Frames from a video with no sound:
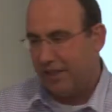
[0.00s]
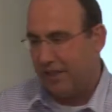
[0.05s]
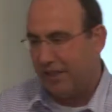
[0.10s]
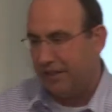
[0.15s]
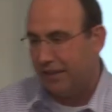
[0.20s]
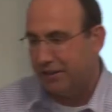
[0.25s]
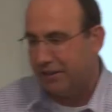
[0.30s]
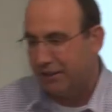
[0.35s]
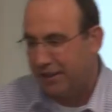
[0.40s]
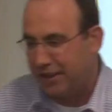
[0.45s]

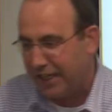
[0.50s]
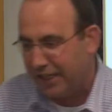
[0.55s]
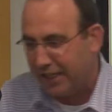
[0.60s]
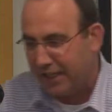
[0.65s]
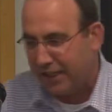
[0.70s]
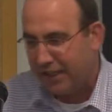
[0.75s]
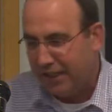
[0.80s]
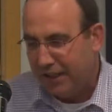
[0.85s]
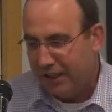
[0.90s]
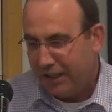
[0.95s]

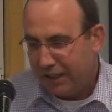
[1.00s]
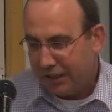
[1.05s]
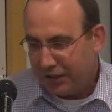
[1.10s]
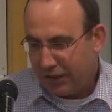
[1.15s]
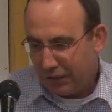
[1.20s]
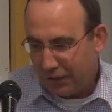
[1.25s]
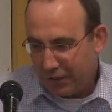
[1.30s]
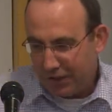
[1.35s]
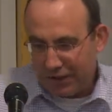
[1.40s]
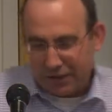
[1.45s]
understanding.
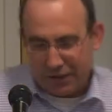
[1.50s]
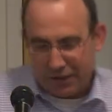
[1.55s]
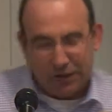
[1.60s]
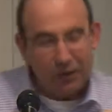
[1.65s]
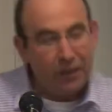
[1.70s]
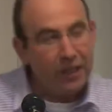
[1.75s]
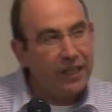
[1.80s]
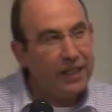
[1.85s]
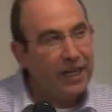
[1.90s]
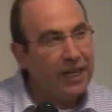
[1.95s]
So it's,
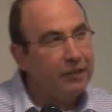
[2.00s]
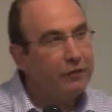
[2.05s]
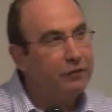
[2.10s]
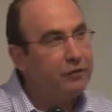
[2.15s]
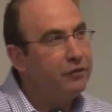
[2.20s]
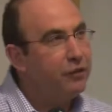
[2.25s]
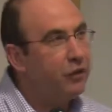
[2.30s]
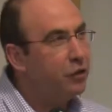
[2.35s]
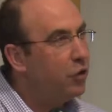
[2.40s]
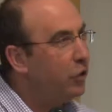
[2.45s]
again,
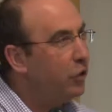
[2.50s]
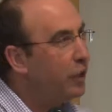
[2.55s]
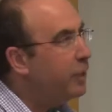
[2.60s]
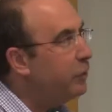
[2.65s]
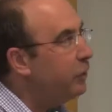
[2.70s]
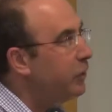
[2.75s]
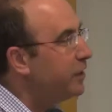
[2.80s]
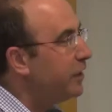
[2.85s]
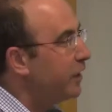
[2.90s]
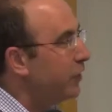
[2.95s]
photonic
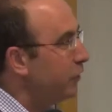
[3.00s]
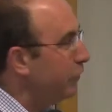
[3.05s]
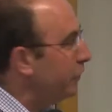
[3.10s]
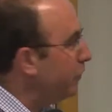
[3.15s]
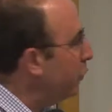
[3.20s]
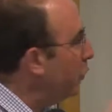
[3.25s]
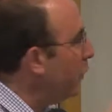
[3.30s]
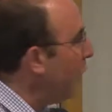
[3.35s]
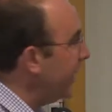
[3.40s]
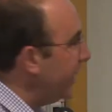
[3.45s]
crystals of
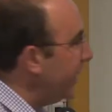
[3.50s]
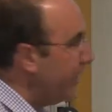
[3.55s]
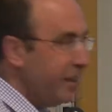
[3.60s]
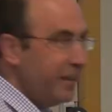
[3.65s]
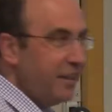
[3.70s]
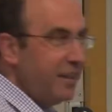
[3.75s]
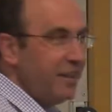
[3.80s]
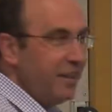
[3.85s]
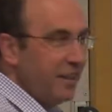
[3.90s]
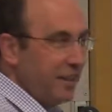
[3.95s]
guanine,
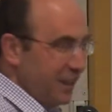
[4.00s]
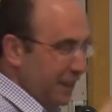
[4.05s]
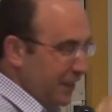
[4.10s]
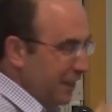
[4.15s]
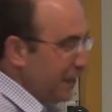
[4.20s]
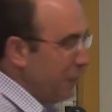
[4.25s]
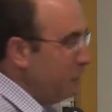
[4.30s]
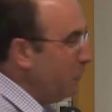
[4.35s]
the